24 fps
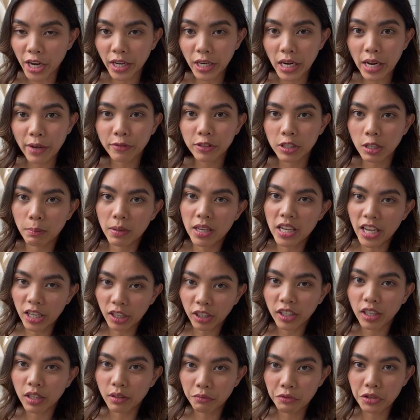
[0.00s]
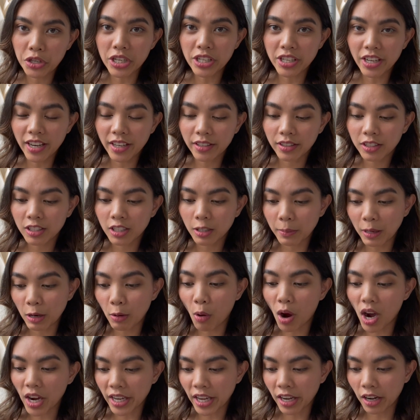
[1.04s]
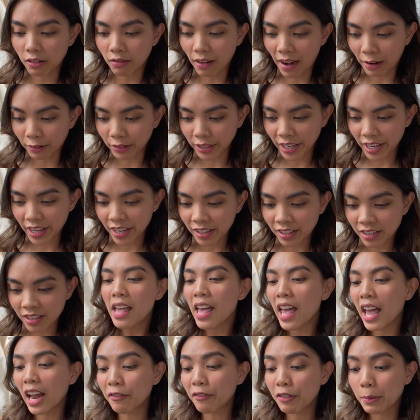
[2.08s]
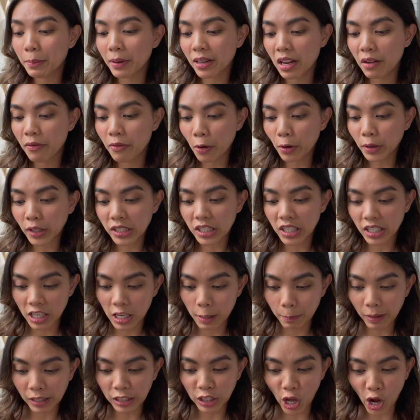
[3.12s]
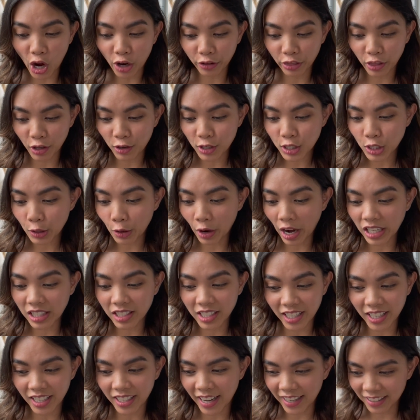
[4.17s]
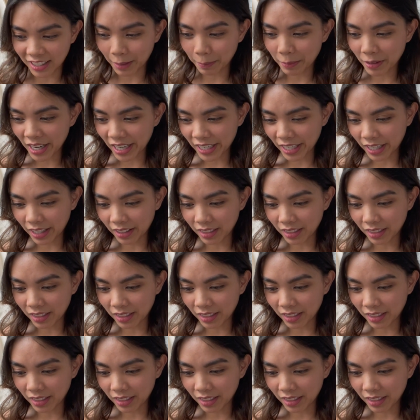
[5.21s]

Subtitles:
enough to be inconvenient to be walking around in. Everybody voted to keep it long though, so I didn't end up cutting